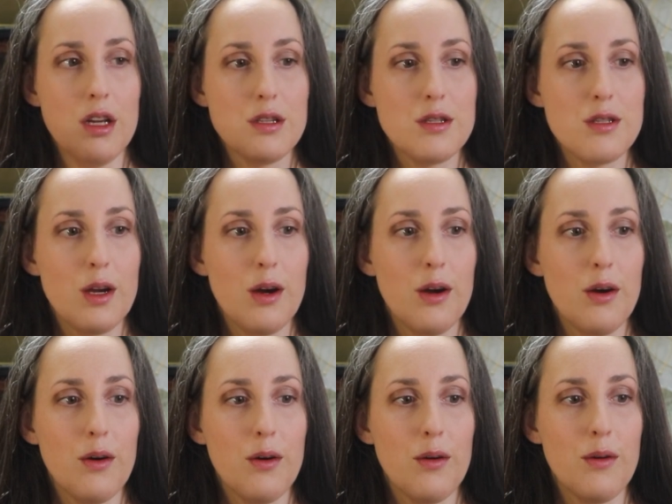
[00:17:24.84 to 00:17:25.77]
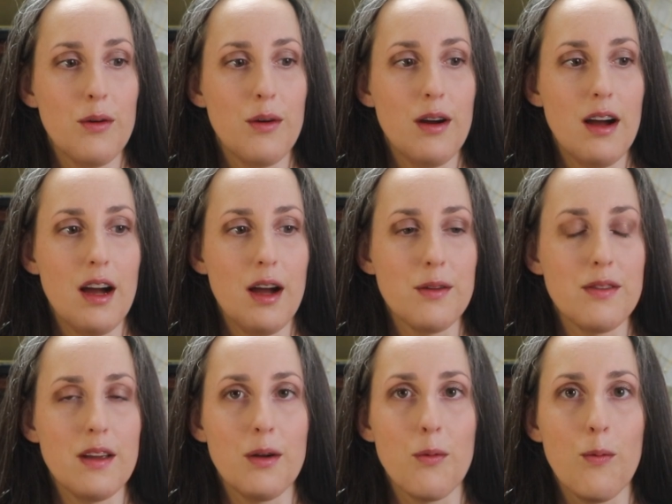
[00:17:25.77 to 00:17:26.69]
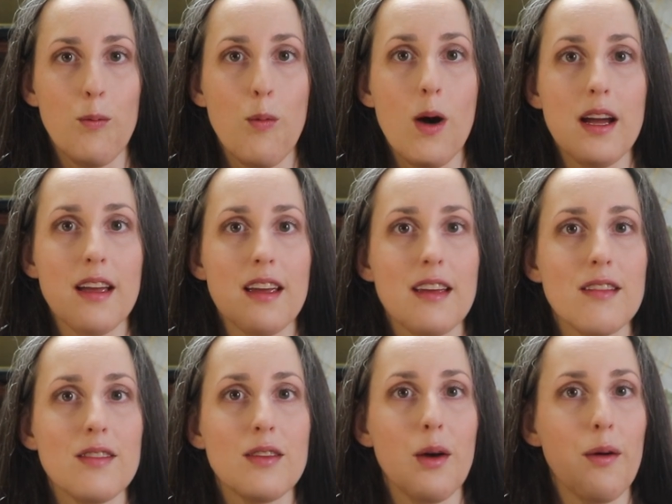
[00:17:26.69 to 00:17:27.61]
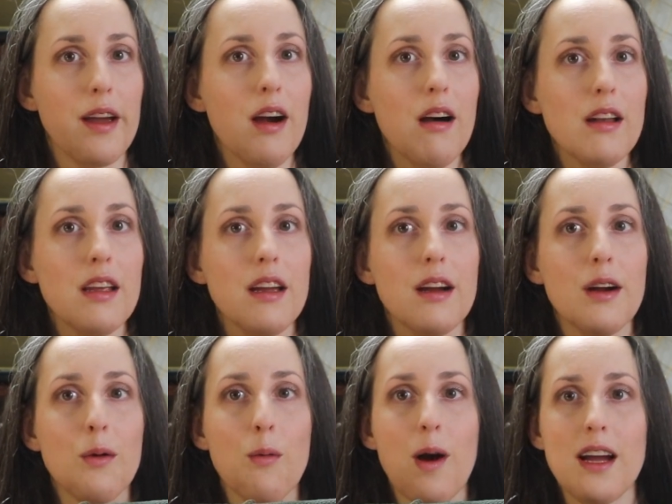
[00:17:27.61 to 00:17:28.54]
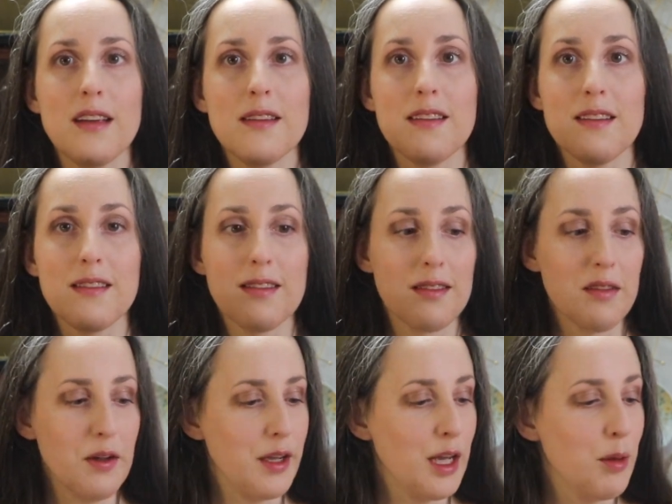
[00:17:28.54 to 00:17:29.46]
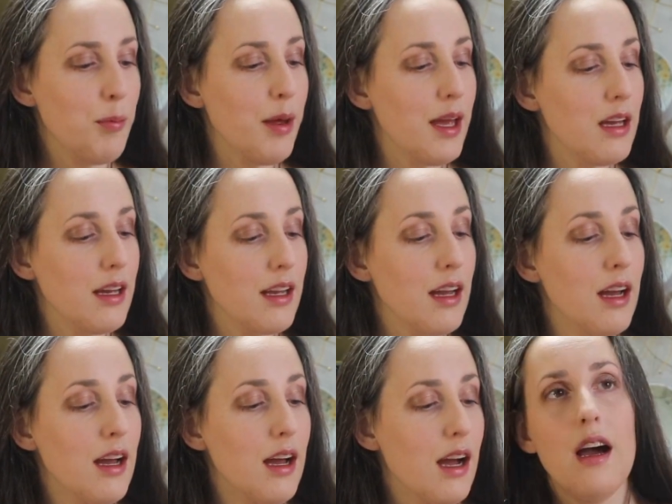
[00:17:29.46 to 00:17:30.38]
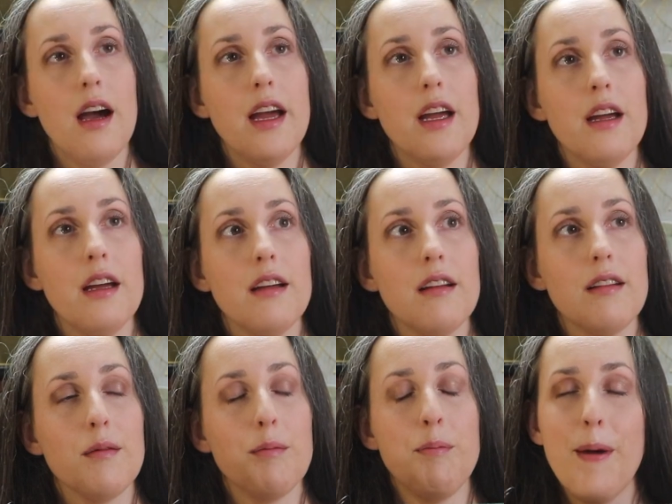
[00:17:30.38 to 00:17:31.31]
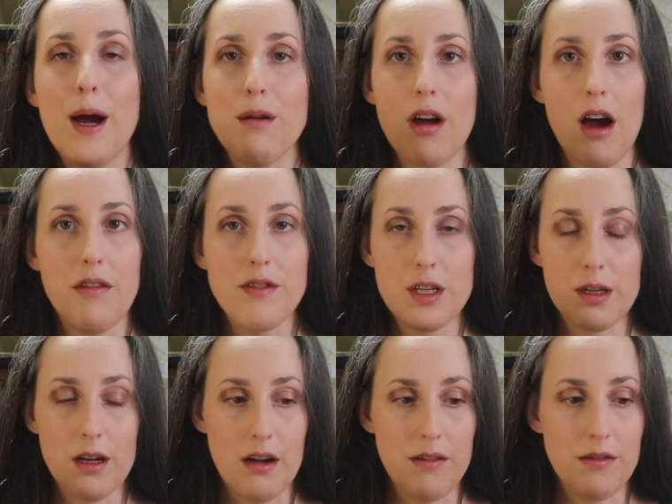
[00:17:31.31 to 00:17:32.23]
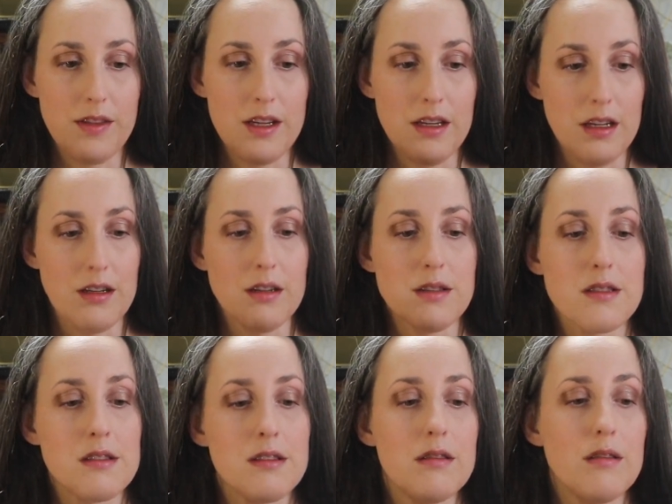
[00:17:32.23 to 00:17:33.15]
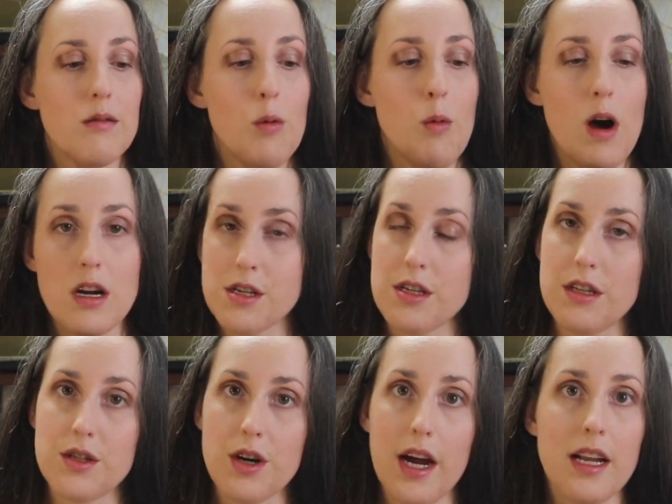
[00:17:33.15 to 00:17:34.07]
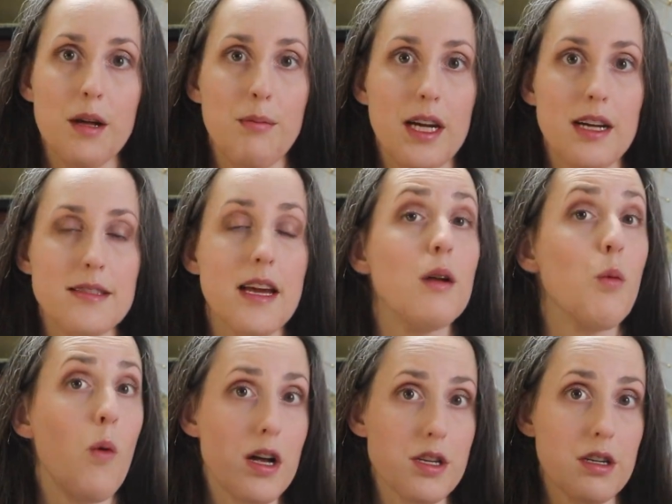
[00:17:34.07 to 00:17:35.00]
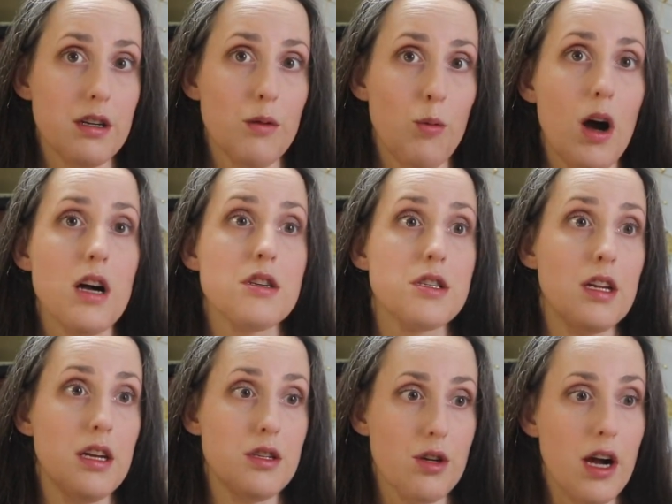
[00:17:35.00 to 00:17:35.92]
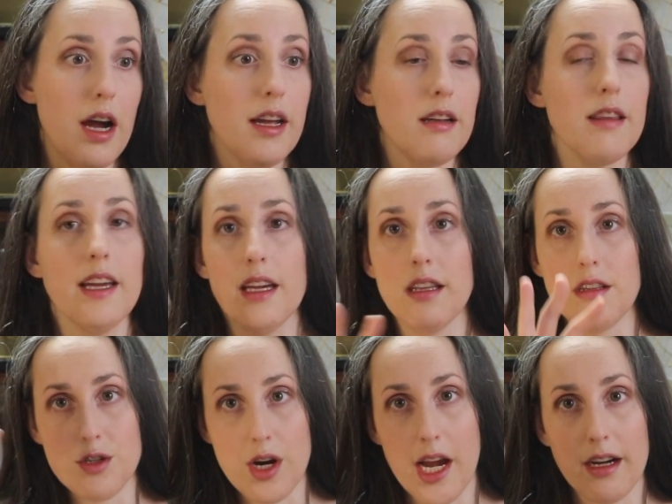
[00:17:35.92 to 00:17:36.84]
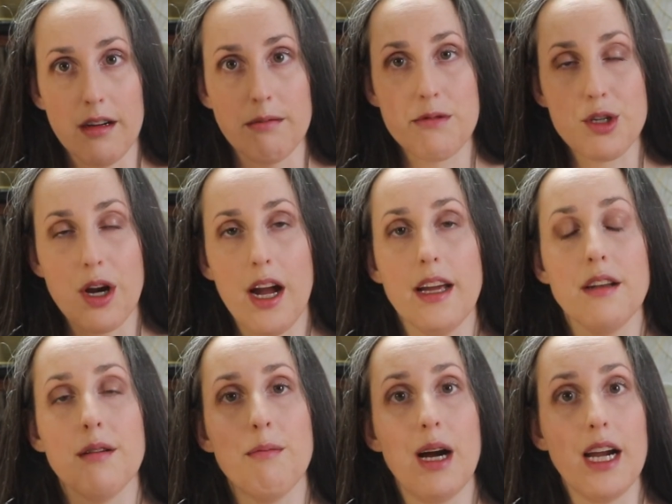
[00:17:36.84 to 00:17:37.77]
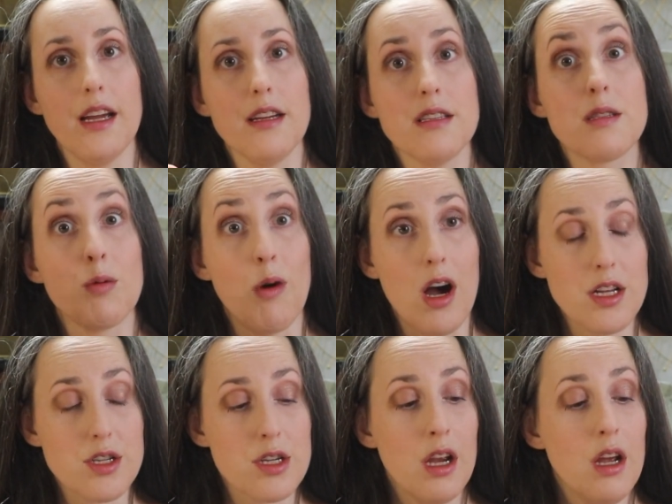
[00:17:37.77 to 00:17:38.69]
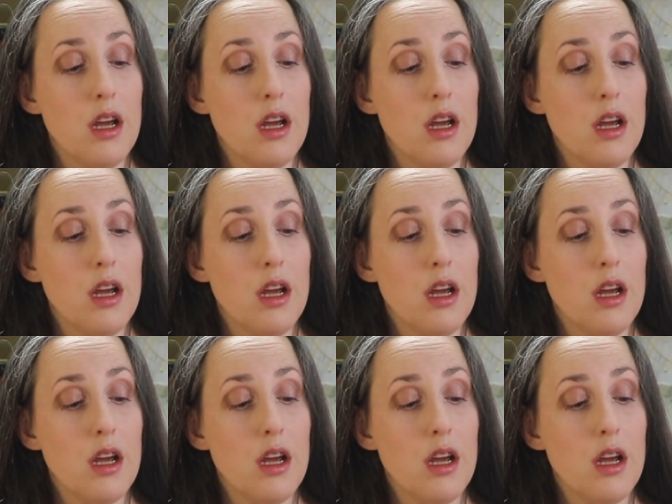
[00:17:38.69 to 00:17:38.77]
So I was like, what is going on here? Why is this looking big? I bound off, took it off the needles, washed and dried it because I had washed and dried, like in the dryer, dried my swatch.